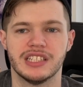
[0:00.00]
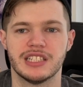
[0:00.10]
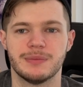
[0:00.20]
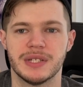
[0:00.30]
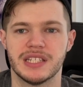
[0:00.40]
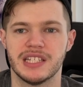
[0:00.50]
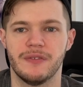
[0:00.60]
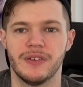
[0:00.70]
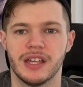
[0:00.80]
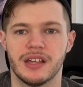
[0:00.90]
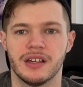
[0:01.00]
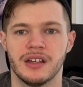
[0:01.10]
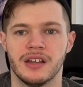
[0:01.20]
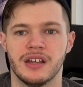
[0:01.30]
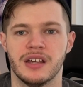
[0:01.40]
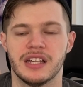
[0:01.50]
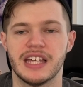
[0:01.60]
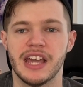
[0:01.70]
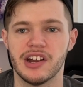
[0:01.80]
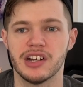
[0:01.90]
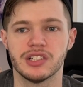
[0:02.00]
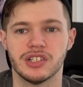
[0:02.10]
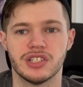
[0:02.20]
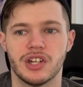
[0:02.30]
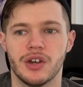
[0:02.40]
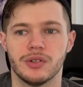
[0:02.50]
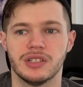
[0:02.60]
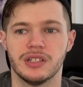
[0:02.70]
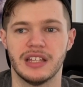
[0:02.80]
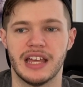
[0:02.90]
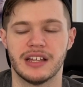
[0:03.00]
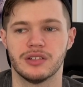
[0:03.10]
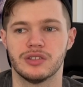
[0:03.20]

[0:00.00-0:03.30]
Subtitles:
specific characters to go to, like,